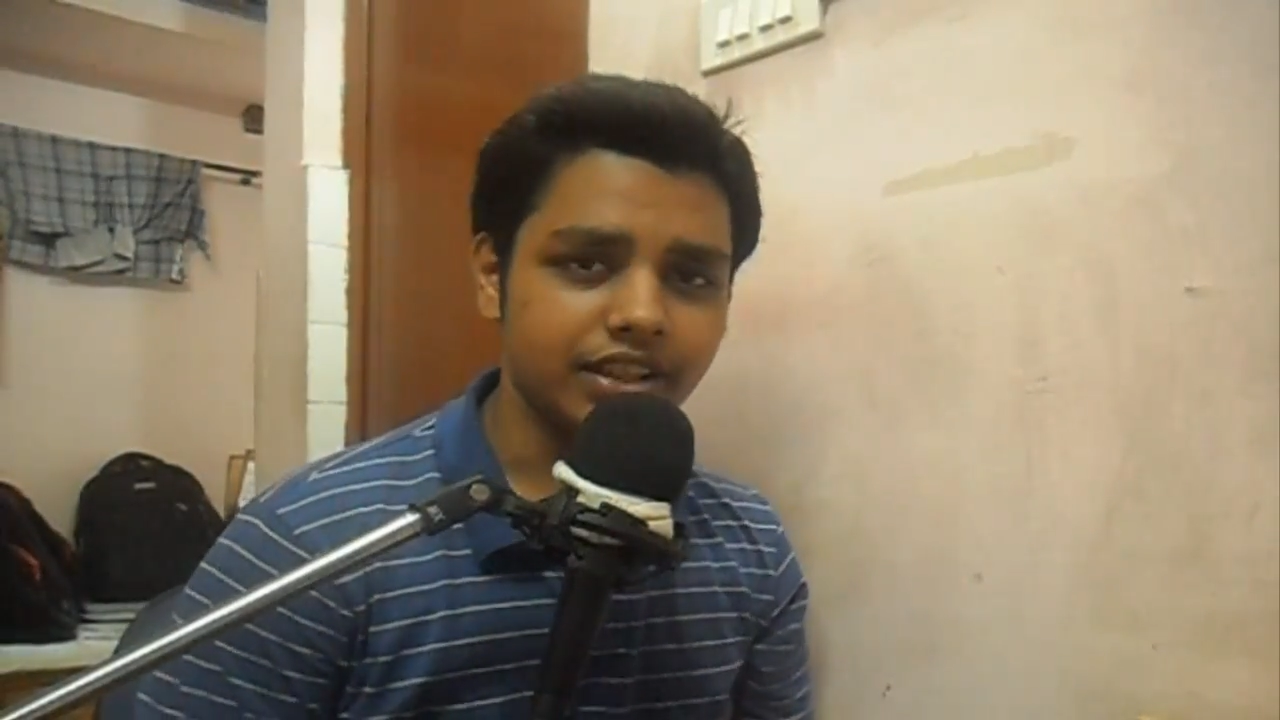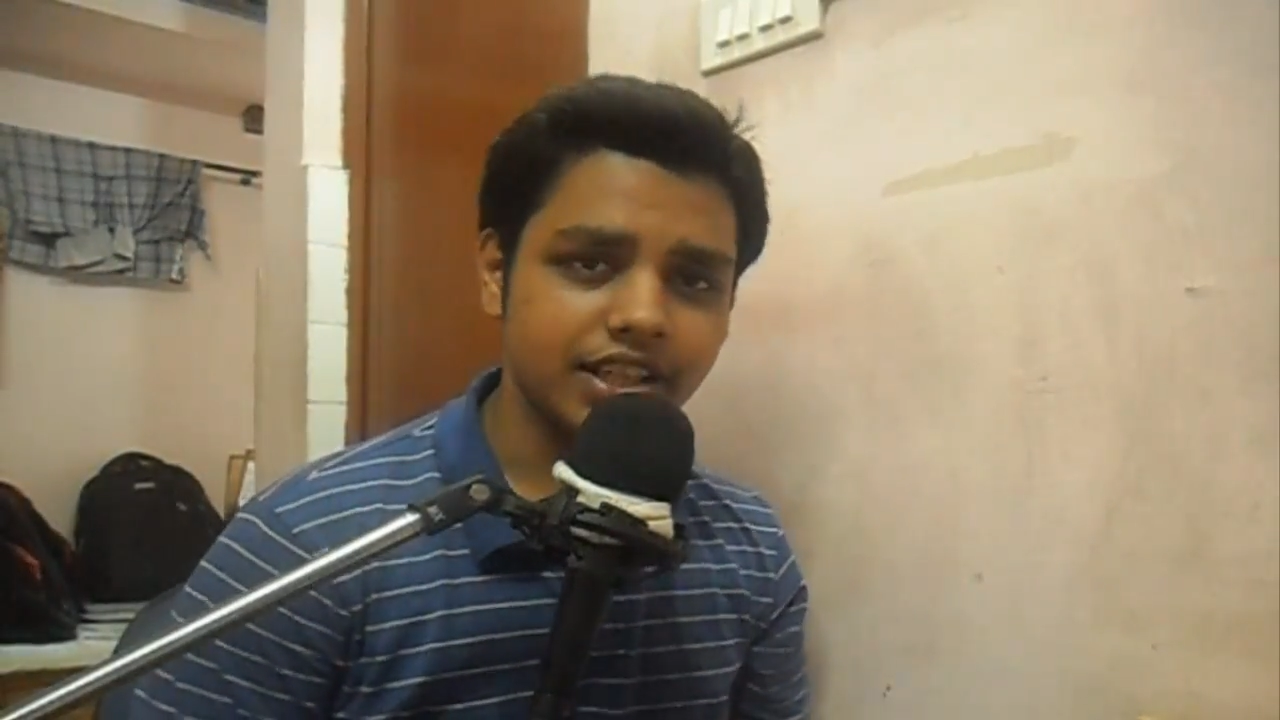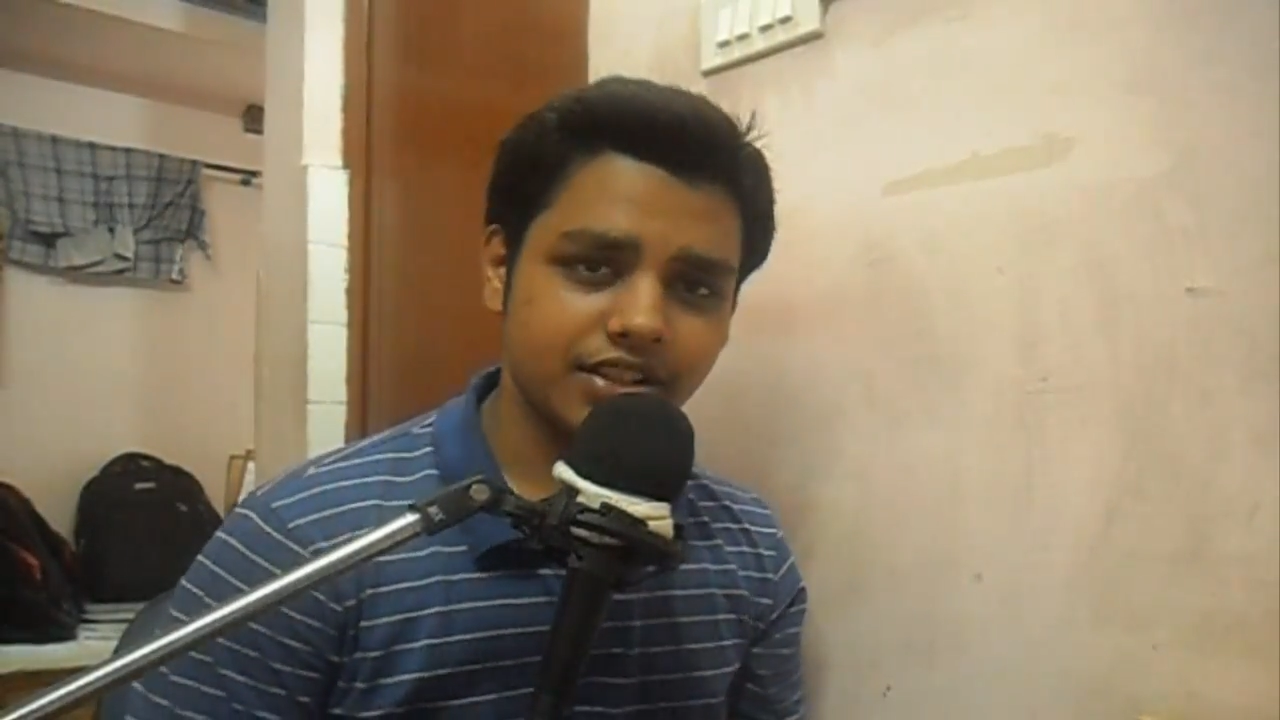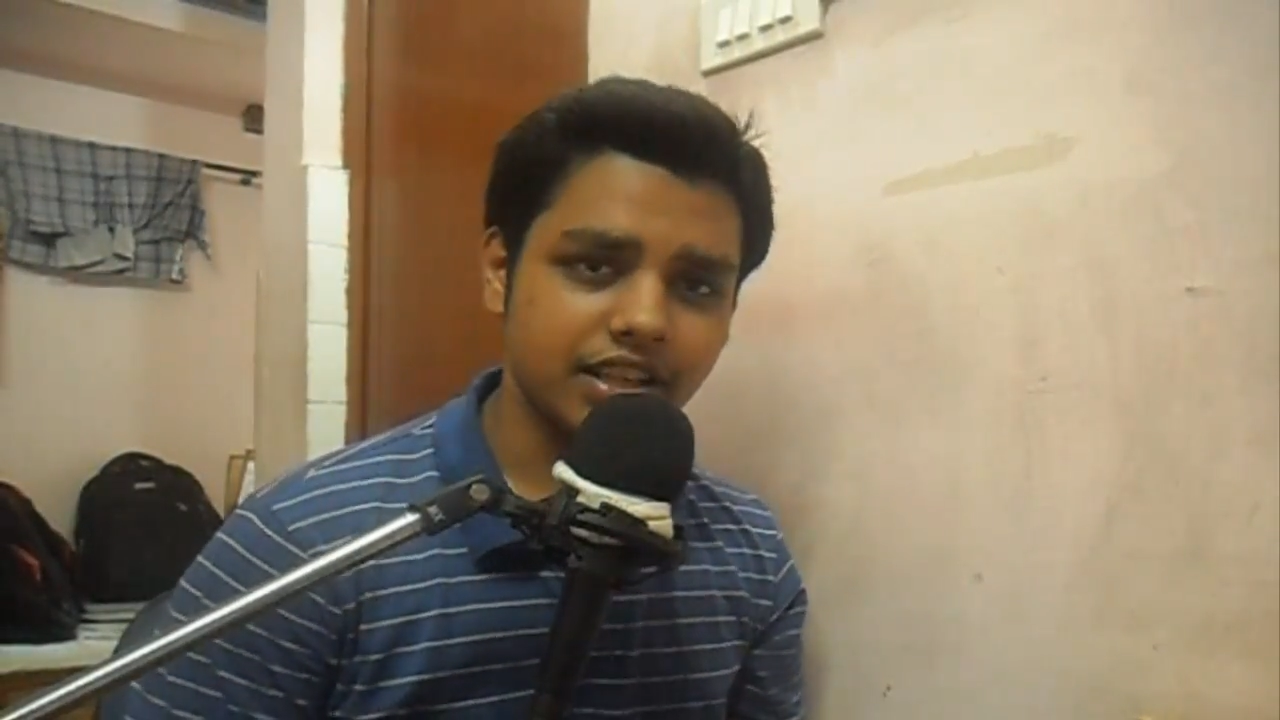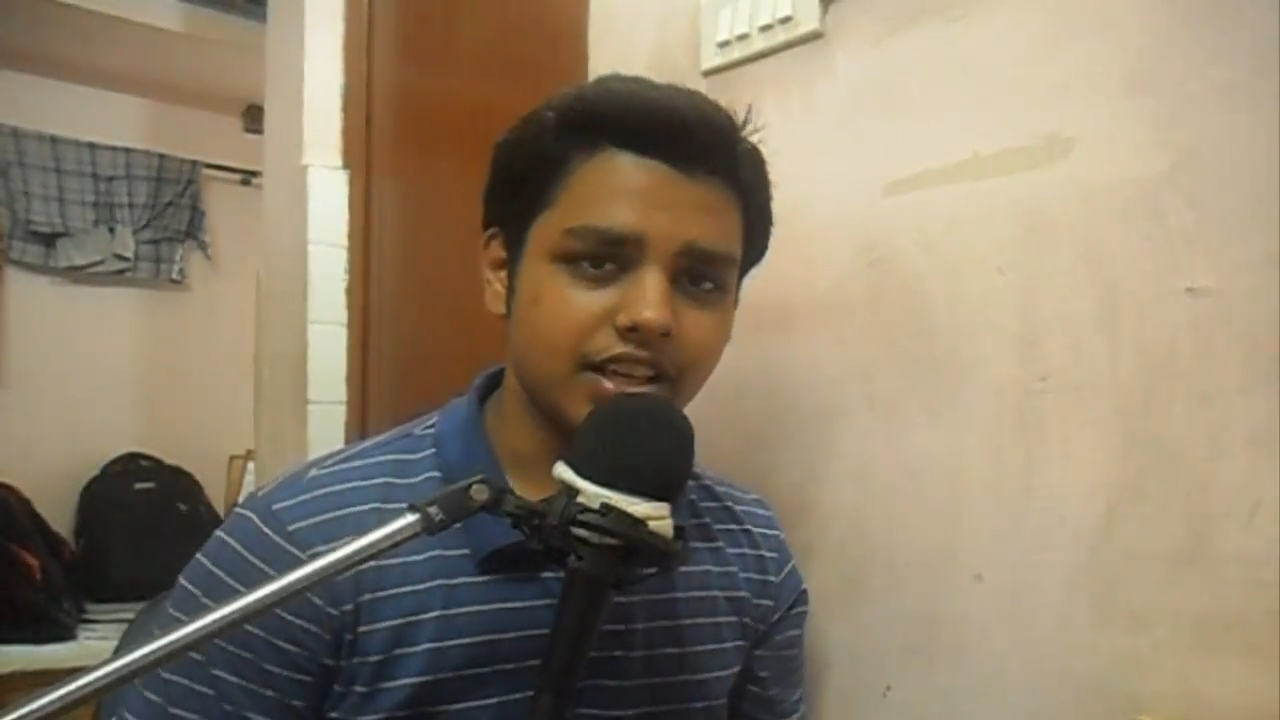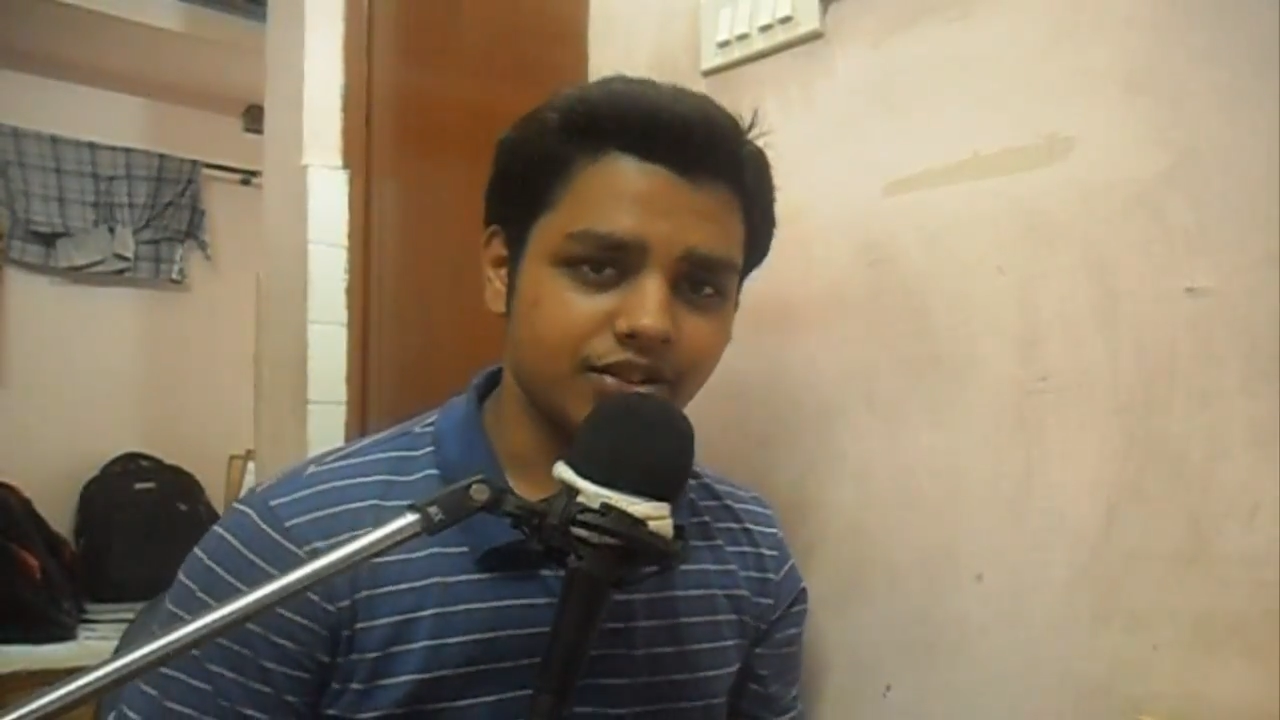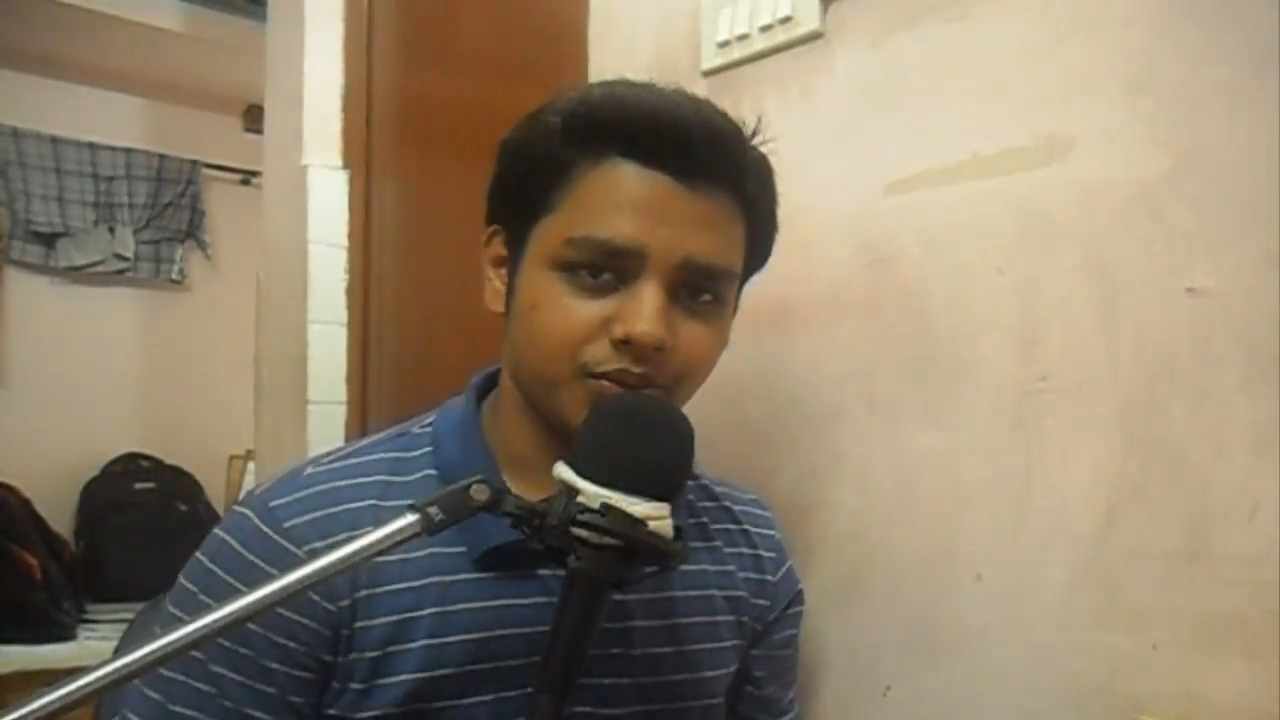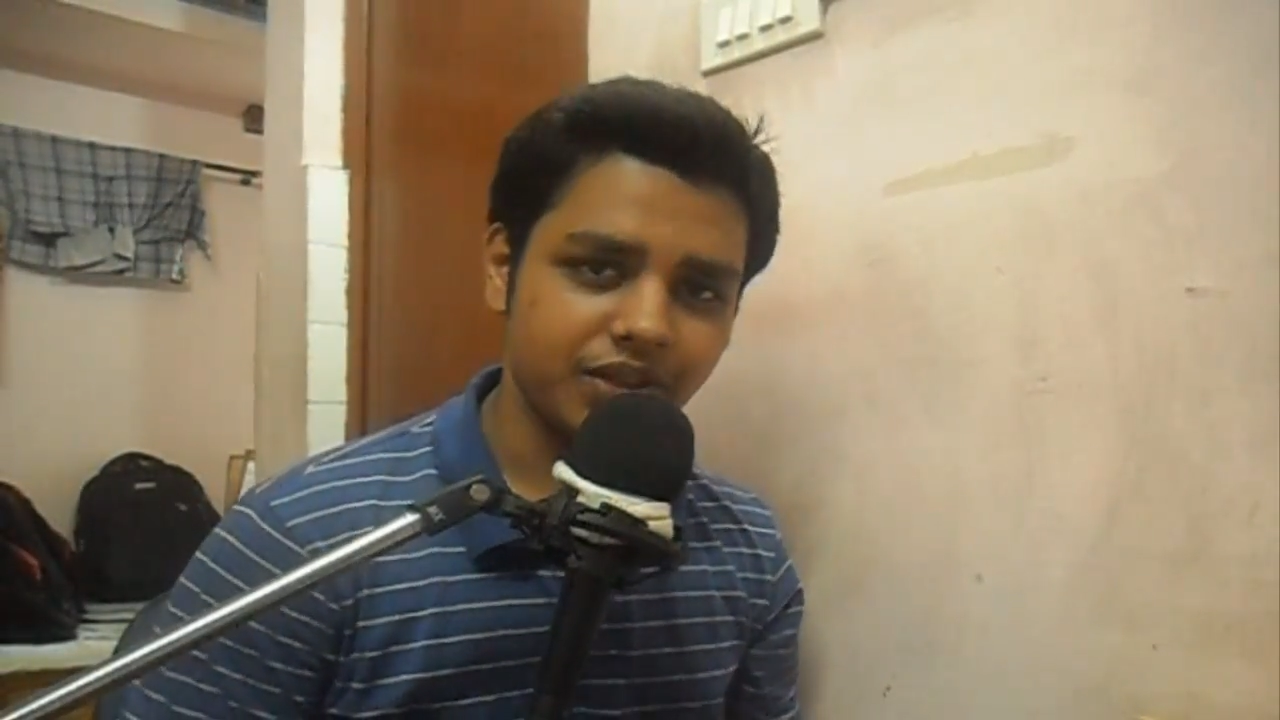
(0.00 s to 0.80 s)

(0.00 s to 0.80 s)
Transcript: This is